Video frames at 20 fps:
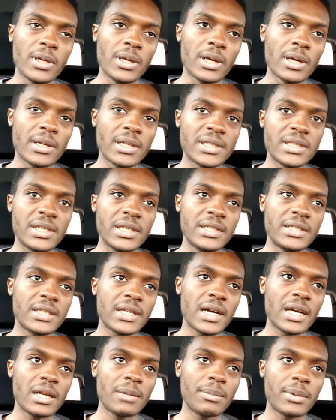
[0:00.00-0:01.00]
the
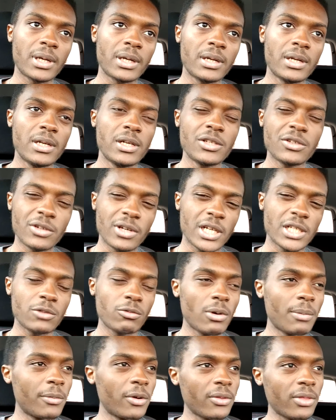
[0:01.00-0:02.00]
seized caliper. So
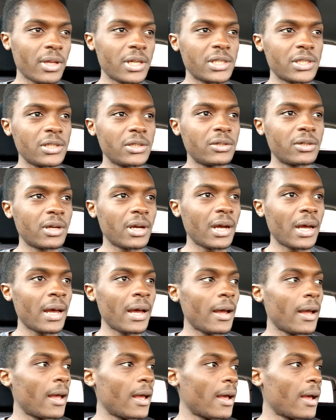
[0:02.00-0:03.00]
that's one more thing to look
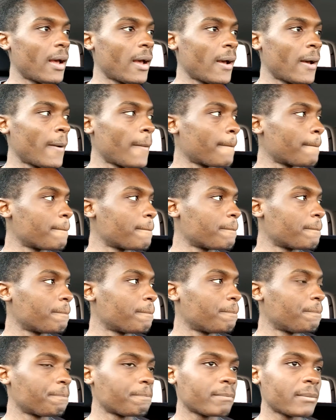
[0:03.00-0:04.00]
at.
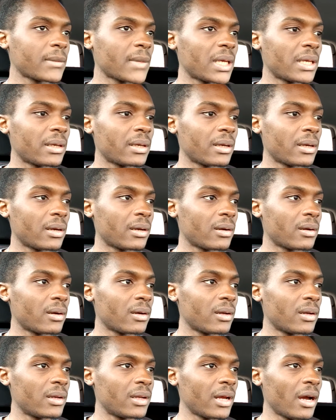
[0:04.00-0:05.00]

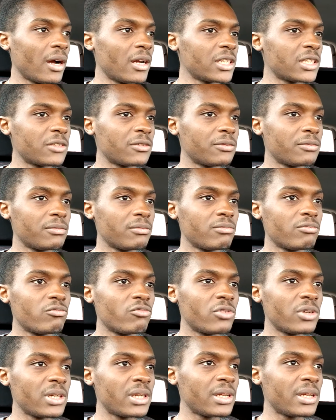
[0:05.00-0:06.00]
There aren't
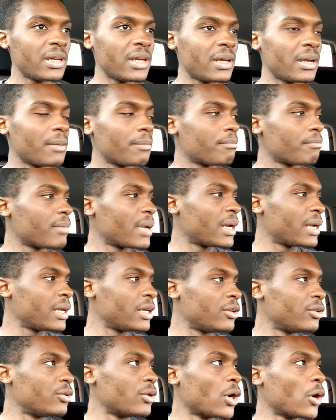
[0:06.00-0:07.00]
really
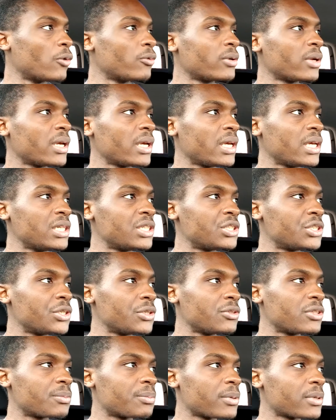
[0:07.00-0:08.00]
many known
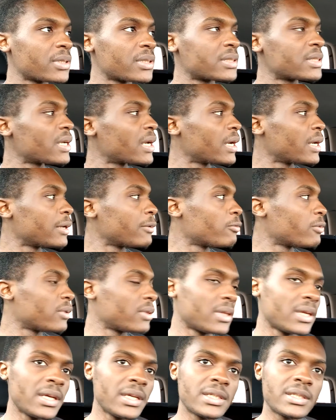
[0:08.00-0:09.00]
issues per se
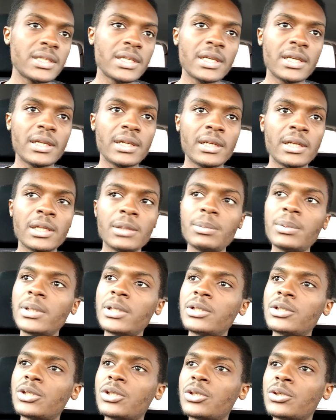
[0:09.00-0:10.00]
with these
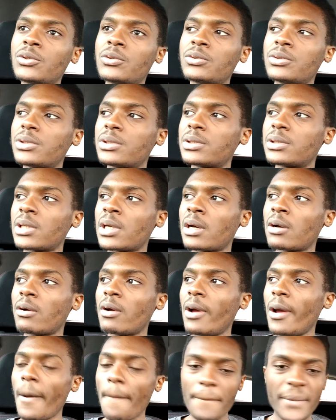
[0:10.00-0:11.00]
EP2s,
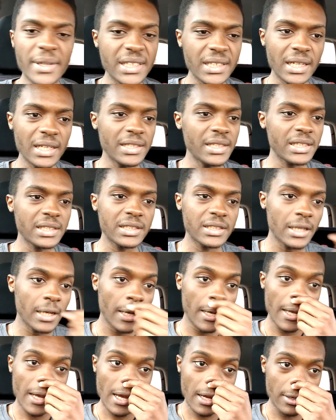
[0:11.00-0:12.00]
so basically just
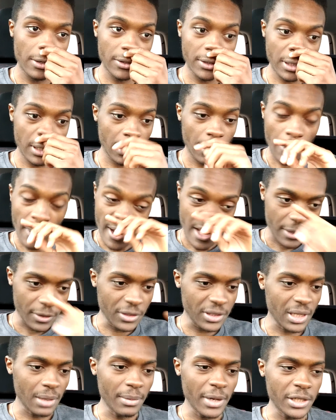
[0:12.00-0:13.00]
those are
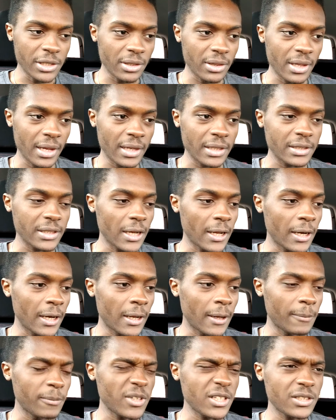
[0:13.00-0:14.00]
the major things. And
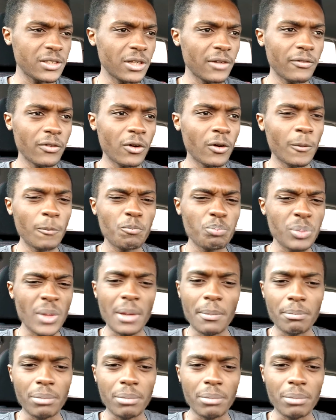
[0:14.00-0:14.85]
then just look for